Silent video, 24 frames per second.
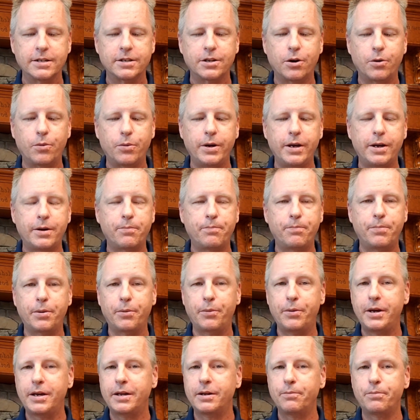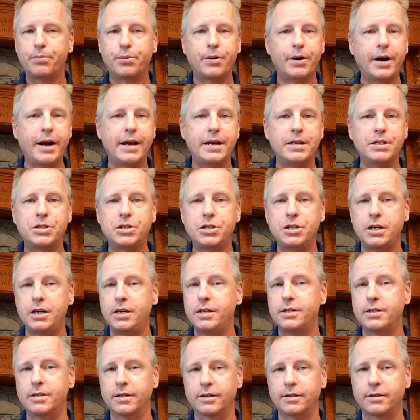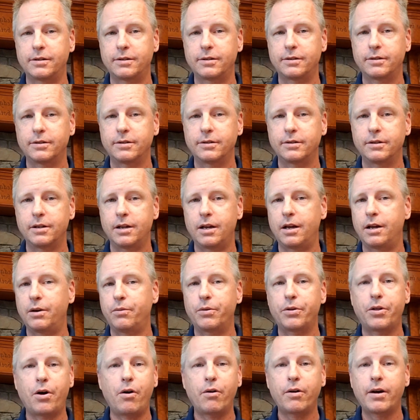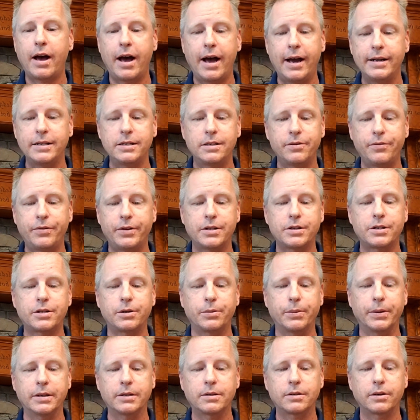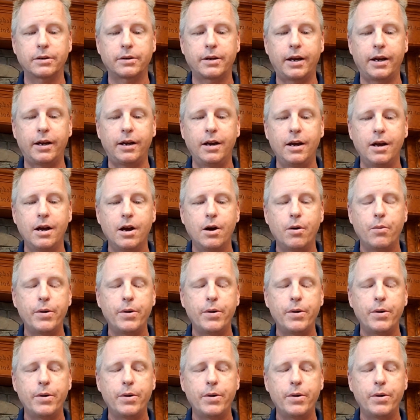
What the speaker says: But we can praise Jesus with all kinds of instruments. Okay.